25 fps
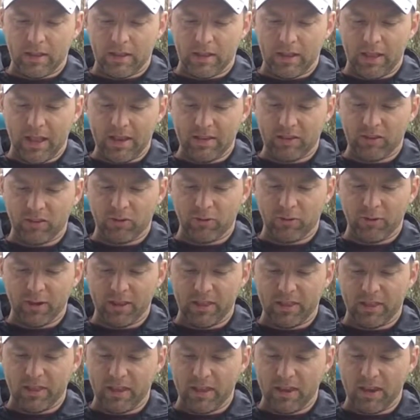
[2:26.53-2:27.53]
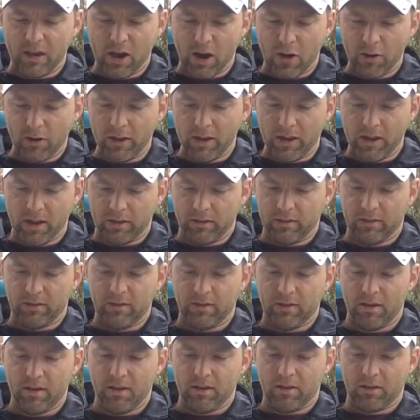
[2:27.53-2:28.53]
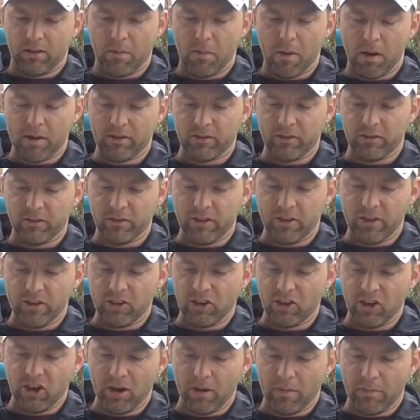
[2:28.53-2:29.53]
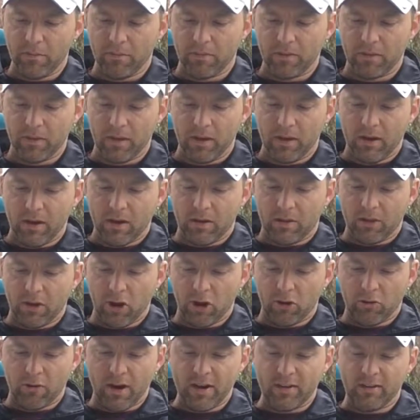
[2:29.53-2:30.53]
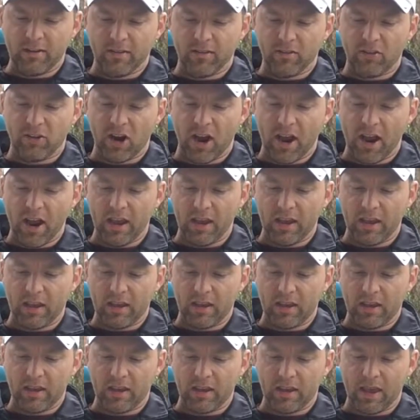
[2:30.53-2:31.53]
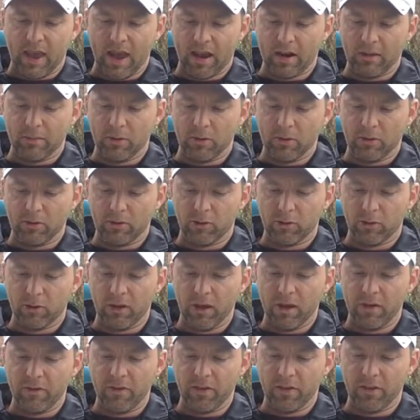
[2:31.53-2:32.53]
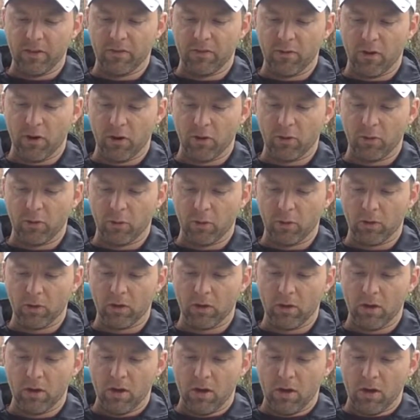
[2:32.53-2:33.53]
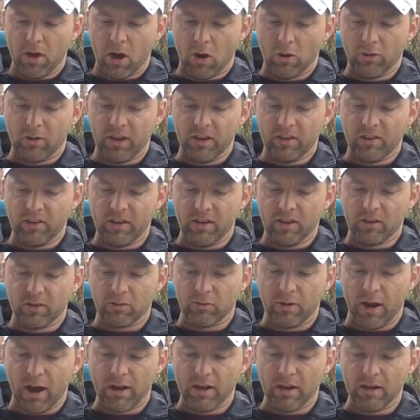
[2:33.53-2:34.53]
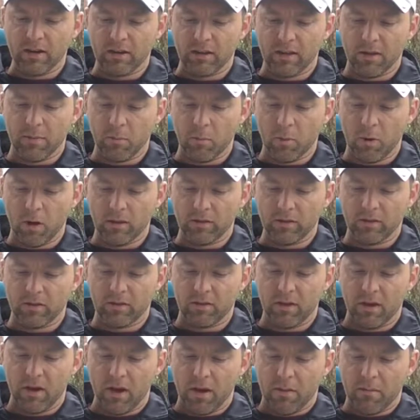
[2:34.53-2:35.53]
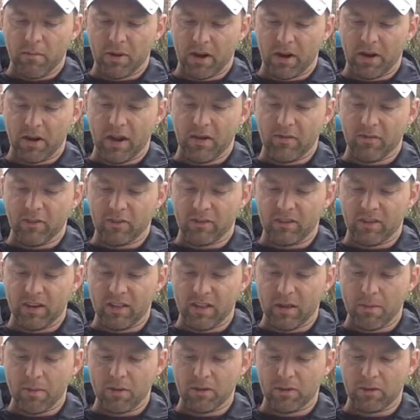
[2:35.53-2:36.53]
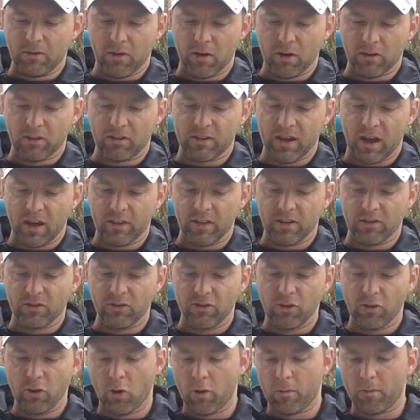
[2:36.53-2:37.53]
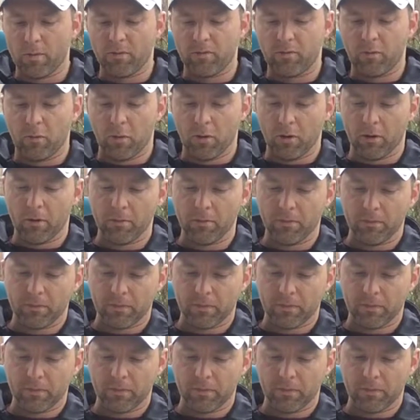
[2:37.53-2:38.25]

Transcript: Laestithgonians. The monsters in the gym. They're a race of giant cannibals who live in the far north. Odysseus ran into them once, but I'd never seen them as far south as New York before.